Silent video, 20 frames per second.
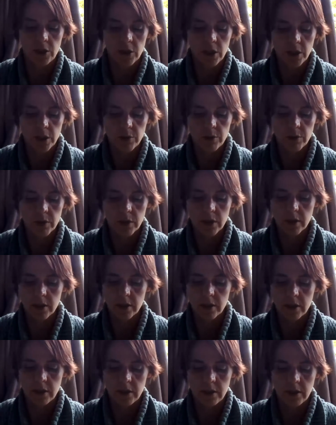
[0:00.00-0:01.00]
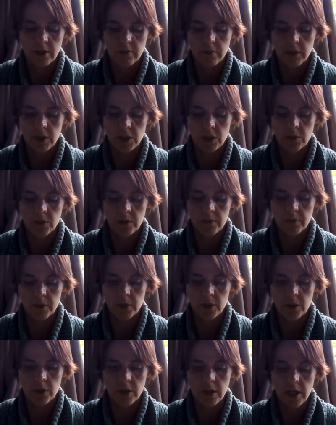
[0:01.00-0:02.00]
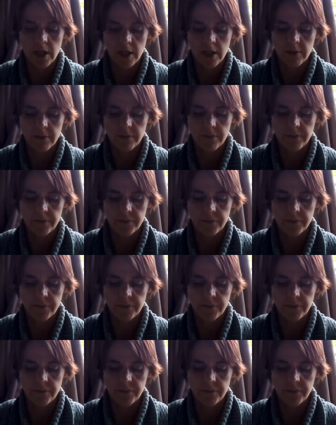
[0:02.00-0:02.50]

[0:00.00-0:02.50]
used, which is what I'm going to do now.